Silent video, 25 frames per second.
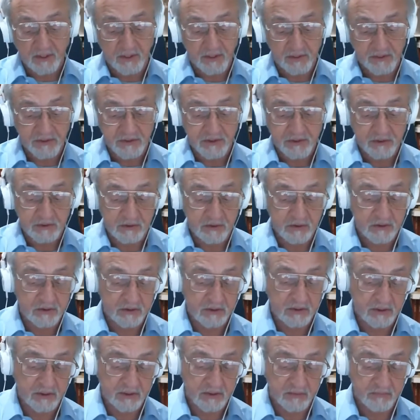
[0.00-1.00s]
ancient
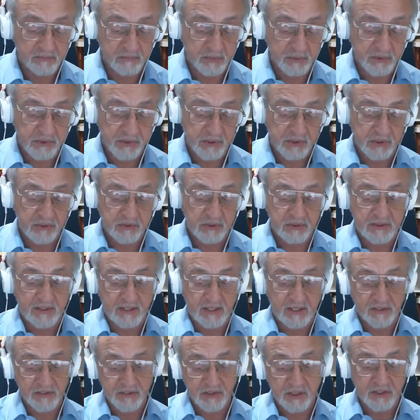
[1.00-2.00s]
uh, Buddhist
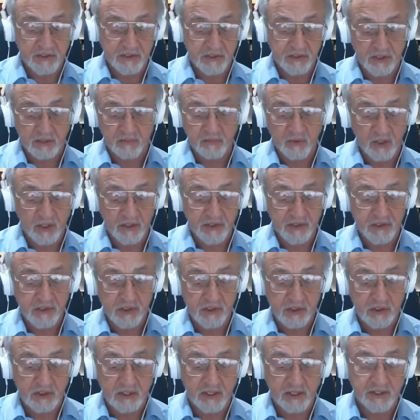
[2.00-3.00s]
text, kind of summarizes
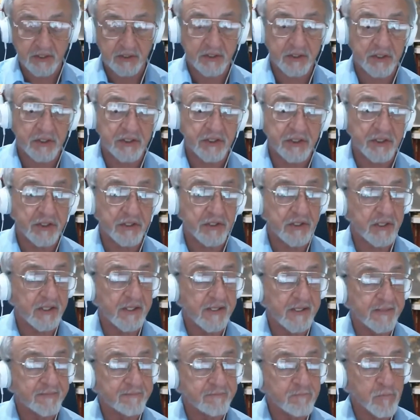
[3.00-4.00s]
a lot of teachings,
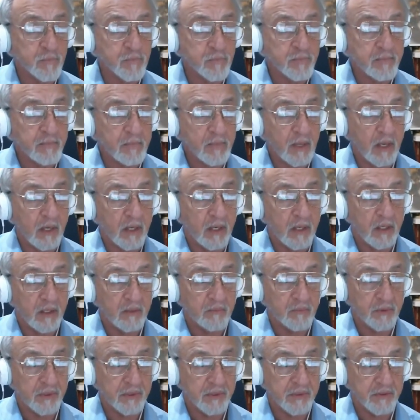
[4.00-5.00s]

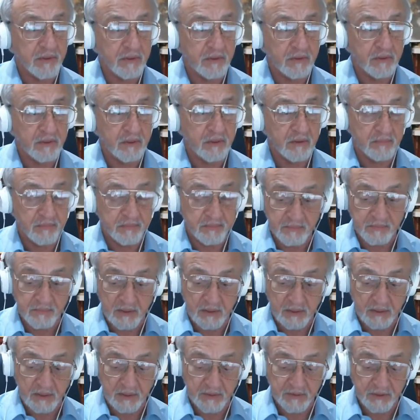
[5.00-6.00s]
um, where the the,
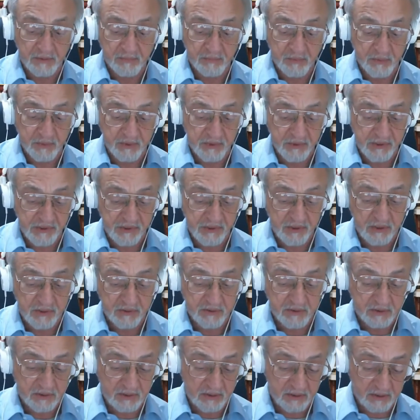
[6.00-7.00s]
uh, the Buddha
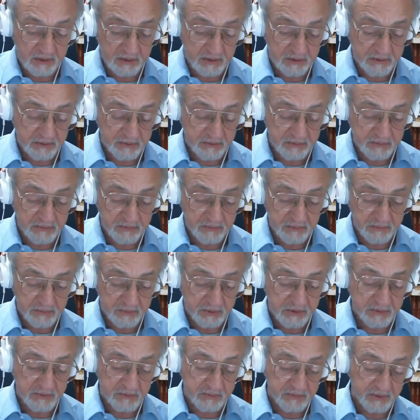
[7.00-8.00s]
said you
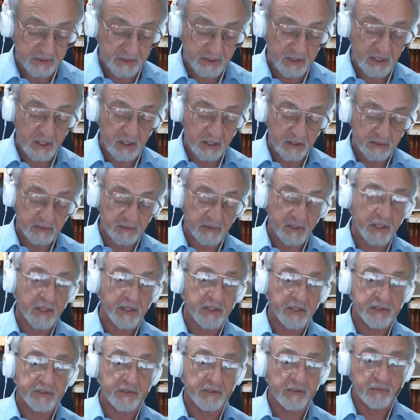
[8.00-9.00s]
you can only conquer
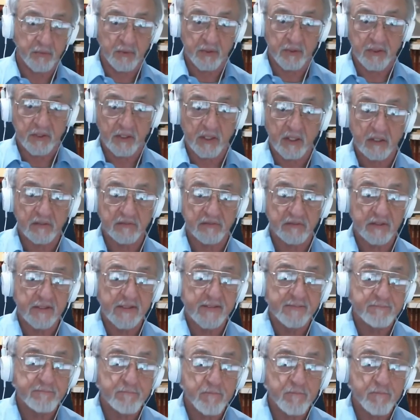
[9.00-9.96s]
hatred with love,